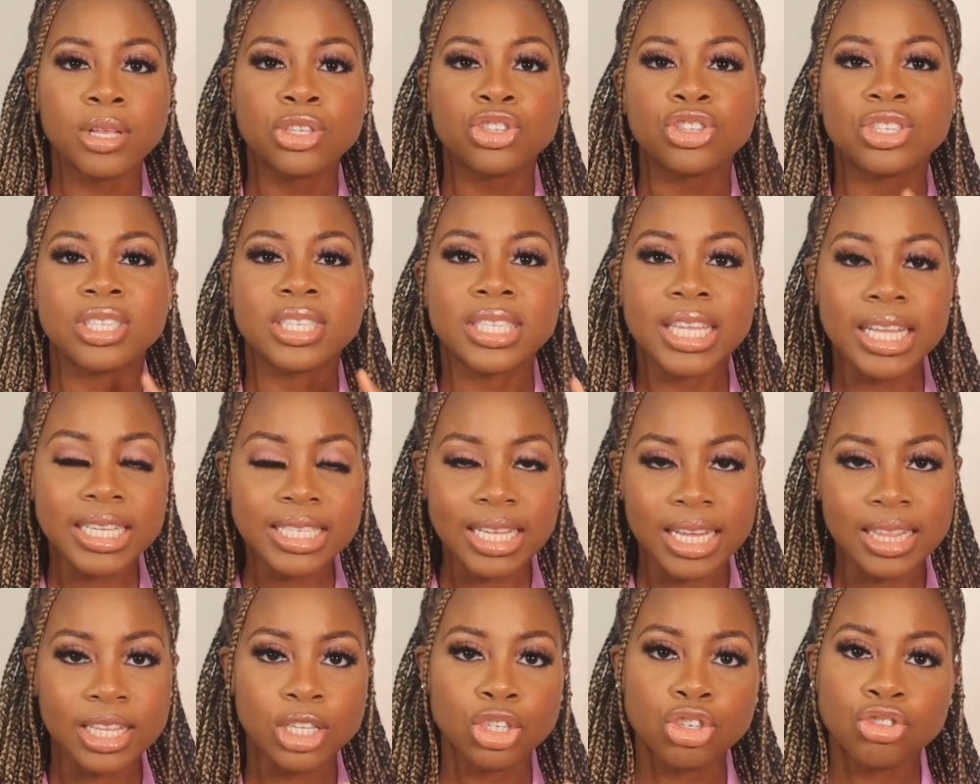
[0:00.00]
just
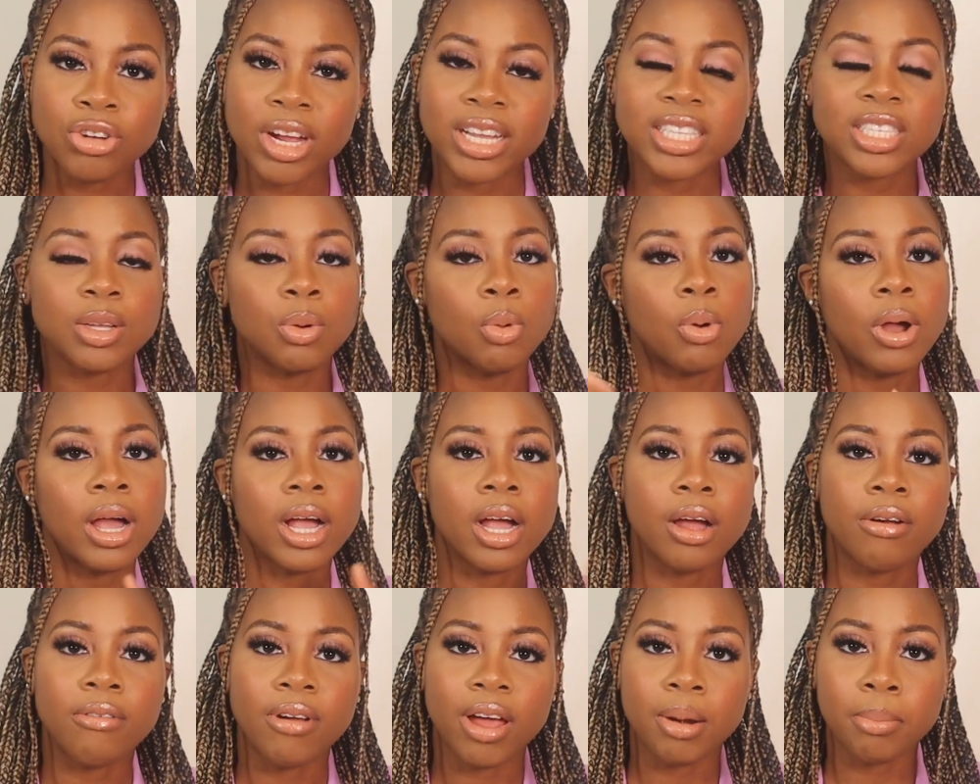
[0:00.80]
things like this, trying to
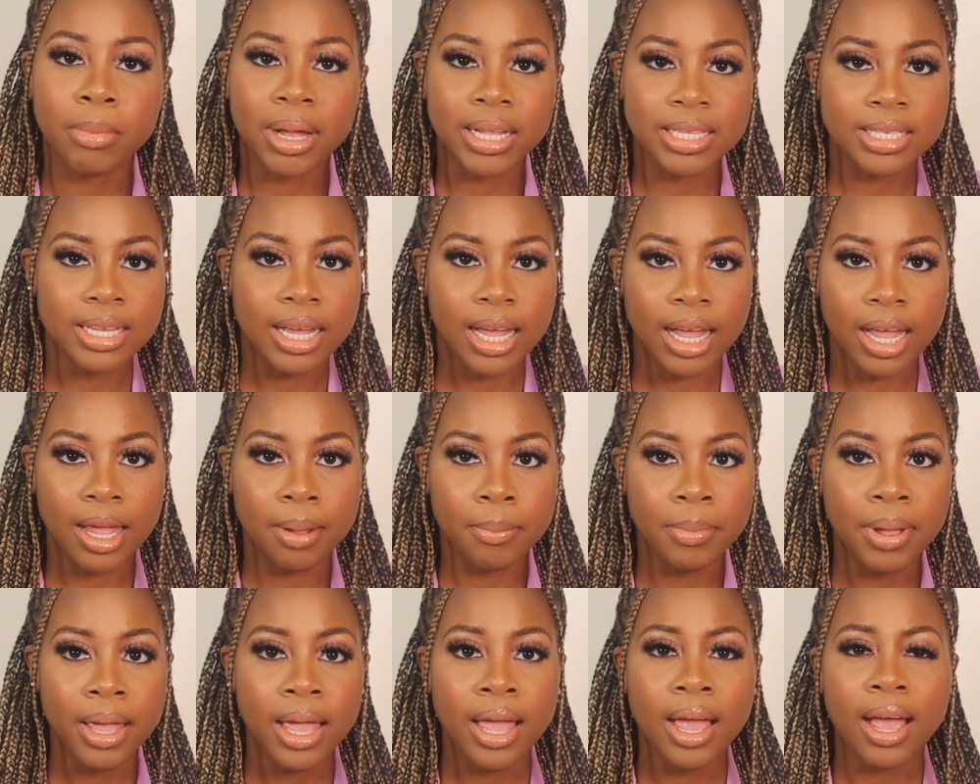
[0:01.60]
work around my
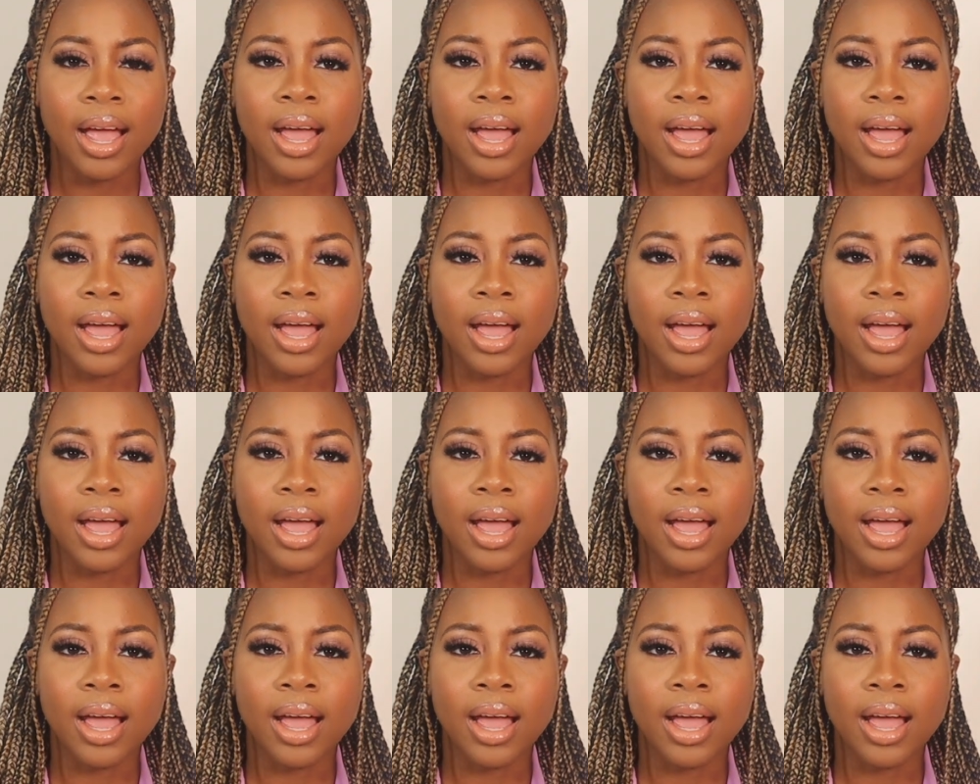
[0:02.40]
time.